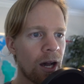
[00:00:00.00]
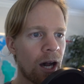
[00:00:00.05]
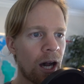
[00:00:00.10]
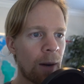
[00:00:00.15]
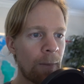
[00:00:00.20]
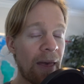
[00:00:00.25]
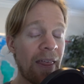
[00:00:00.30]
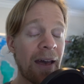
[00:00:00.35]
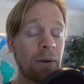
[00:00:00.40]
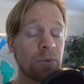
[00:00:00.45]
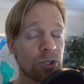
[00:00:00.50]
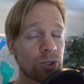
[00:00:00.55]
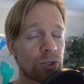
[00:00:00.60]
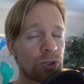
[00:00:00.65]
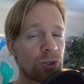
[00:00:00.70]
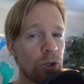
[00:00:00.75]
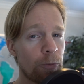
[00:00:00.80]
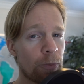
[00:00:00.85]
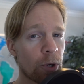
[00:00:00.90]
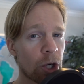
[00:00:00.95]
And that was
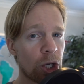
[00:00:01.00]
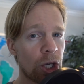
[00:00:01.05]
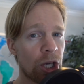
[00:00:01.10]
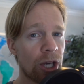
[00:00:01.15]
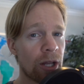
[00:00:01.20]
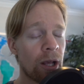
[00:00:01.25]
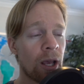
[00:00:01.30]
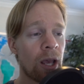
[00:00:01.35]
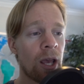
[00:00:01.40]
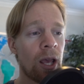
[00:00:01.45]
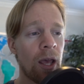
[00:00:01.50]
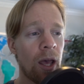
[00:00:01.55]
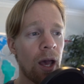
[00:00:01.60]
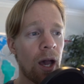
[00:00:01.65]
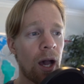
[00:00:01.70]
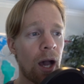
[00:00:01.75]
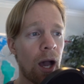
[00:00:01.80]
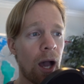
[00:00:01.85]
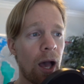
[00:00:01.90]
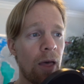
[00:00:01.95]
super good.
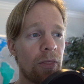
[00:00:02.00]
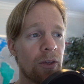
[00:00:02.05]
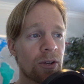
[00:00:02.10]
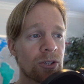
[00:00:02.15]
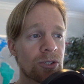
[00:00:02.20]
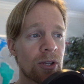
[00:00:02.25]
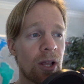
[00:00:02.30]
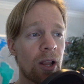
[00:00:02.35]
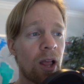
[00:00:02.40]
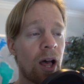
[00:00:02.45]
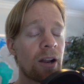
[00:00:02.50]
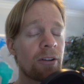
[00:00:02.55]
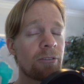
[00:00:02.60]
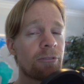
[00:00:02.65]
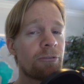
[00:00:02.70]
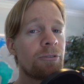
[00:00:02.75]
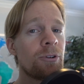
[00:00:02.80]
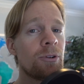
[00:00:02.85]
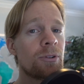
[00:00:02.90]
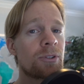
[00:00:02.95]
There's a lot
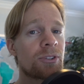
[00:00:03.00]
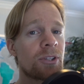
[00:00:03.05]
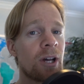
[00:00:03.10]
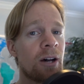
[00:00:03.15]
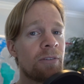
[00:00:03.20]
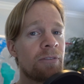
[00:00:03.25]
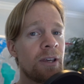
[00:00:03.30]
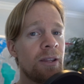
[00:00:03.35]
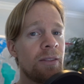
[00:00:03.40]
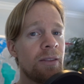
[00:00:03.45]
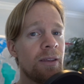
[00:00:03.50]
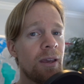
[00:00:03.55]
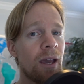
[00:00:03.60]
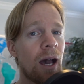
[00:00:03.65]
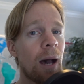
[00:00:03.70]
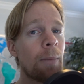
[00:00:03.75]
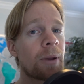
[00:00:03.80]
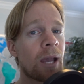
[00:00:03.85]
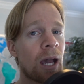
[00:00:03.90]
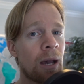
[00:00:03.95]
of food stuff in
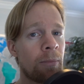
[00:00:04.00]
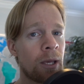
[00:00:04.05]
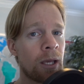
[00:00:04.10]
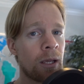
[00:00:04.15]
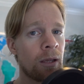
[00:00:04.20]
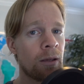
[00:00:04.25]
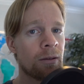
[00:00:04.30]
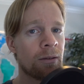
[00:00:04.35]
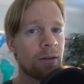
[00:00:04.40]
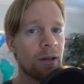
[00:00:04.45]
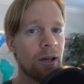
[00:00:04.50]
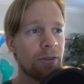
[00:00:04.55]
the upcoming,